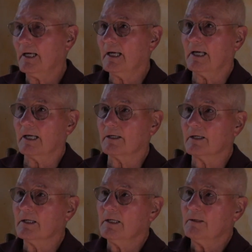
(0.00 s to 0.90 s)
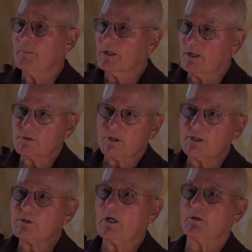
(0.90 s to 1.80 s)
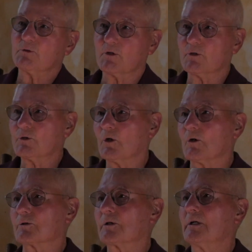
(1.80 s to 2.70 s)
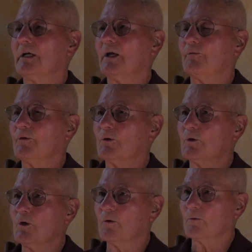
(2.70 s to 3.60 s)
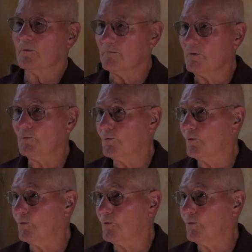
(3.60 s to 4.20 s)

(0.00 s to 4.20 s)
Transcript: and because of the size of the church. If you don't move